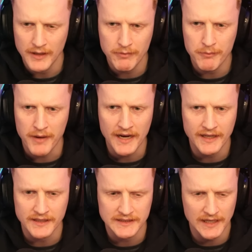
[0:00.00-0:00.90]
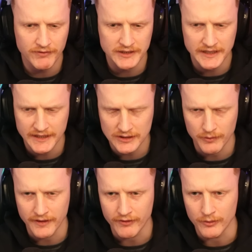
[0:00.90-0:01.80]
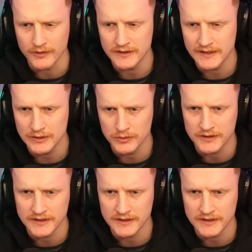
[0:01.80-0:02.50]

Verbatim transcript: Maybe back in the 70s or whenever it was, this was